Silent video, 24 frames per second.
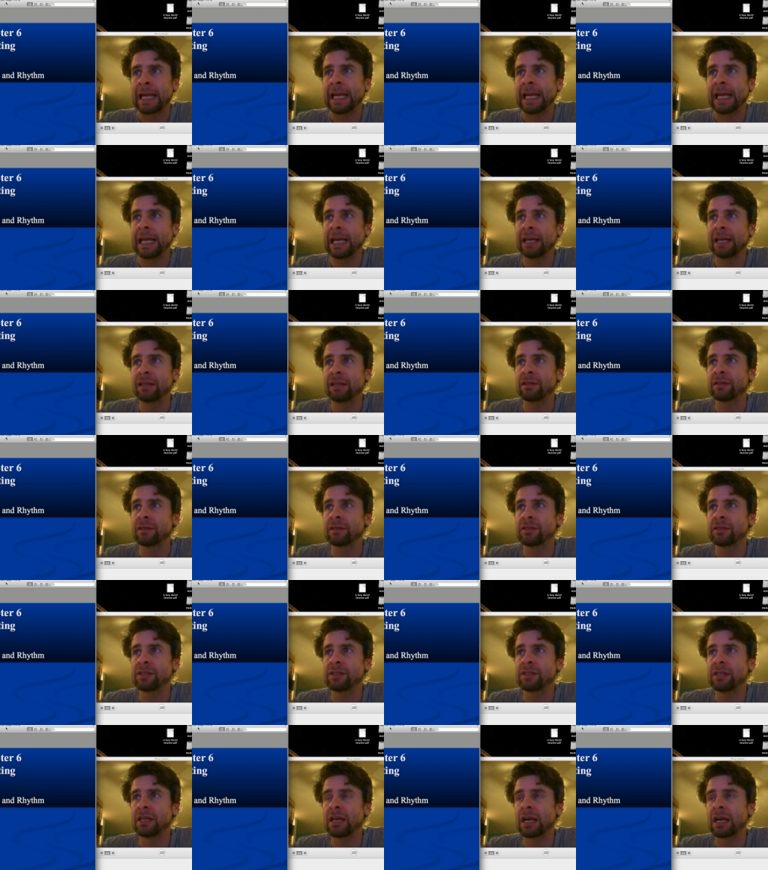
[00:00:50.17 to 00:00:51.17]
and
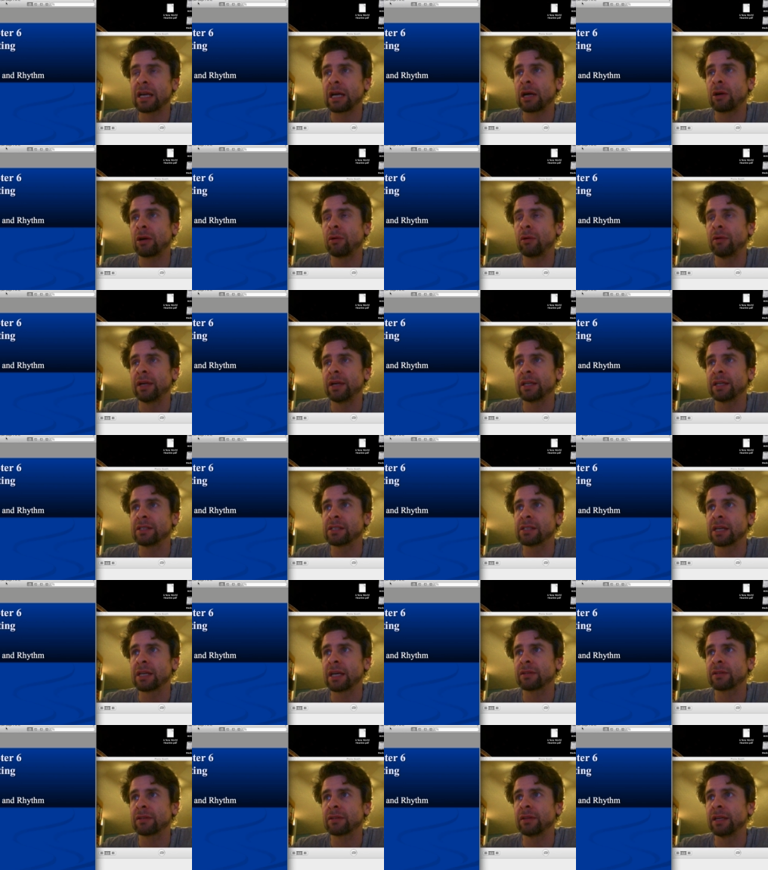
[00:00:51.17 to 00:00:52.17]
see how
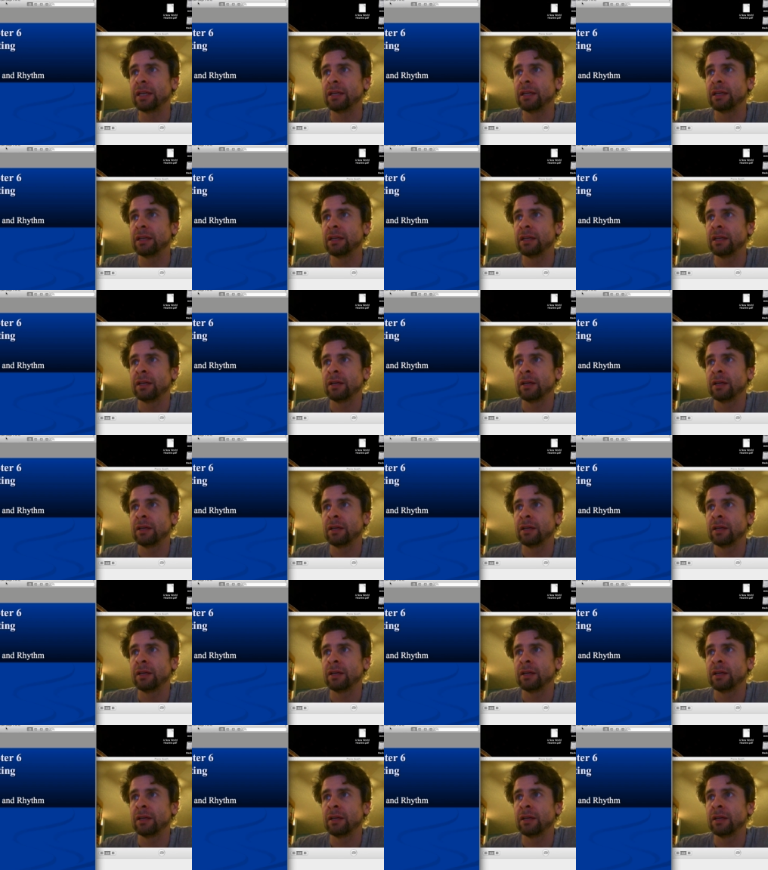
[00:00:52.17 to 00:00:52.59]
exactly